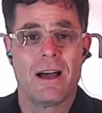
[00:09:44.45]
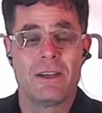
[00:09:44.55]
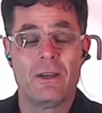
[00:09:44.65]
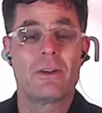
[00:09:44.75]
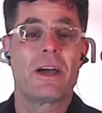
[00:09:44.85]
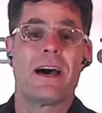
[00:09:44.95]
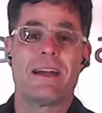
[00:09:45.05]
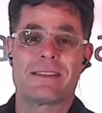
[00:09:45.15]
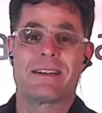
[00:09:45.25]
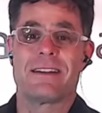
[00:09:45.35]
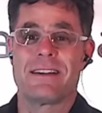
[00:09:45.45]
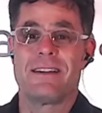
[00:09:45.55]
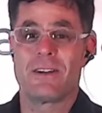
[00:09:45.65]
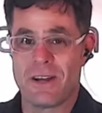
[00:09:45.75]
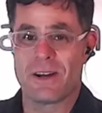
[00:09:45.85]
You guys
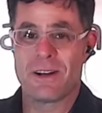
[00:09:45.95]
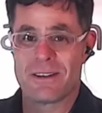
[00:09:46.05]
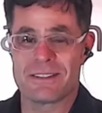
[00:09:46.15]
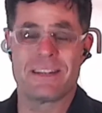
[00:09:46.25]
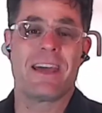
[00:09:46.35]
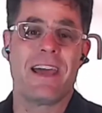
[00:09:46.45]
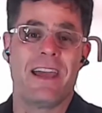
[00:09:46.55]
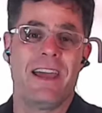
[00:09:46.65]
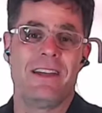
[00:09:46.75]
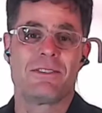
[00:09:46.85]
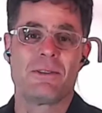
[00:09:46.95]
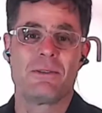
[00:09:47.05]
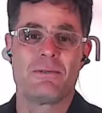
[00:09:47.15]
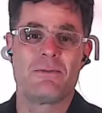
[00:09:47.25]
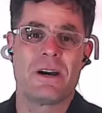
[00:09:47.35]
you're here today
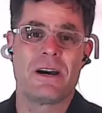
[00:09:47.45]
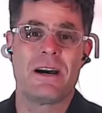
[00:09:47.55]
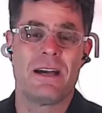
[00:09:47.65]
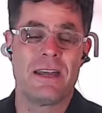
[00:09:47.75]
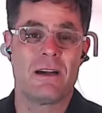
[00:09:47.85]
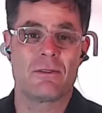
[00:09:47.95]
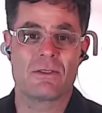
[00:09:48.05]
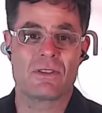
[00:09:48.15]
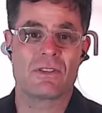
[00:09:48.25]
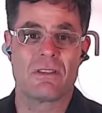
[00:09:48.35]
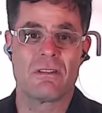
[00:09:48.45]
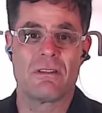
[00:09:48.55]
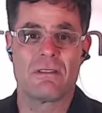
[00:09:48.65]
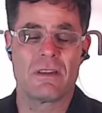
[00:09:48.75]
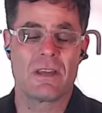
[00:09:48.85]
to announce
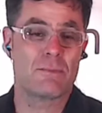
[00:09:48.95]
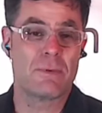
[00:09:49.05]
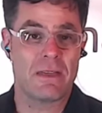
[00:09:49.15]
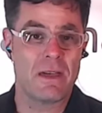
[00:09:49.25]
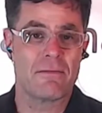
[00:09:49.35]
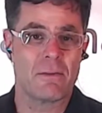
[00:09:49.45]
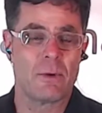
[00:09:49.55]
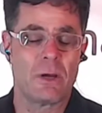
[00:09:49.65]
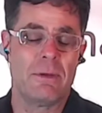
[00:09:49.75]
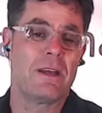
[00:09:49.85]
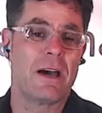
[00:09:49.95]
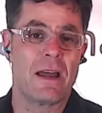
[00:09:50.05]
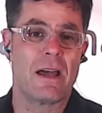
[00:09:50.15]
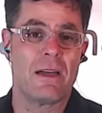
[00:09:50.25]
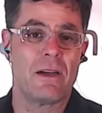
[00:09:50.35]
the next big thing from
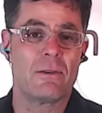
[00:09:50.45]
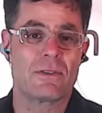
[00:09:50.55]
readme.io.